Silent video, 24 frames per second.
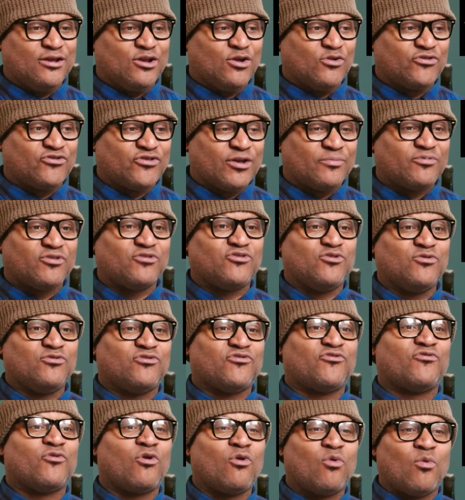you know, substitutes
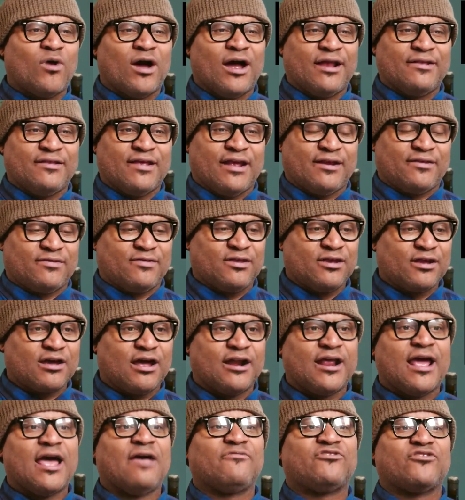for wine that
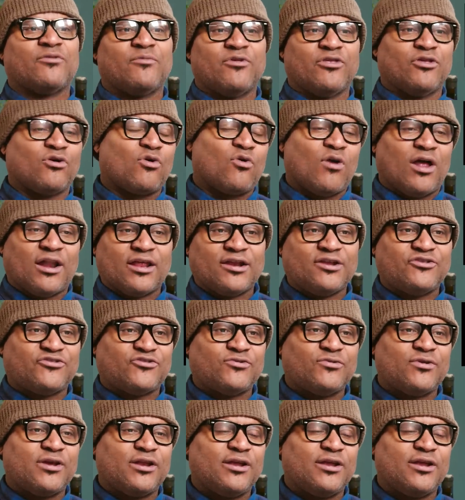kind of have some of the qualities to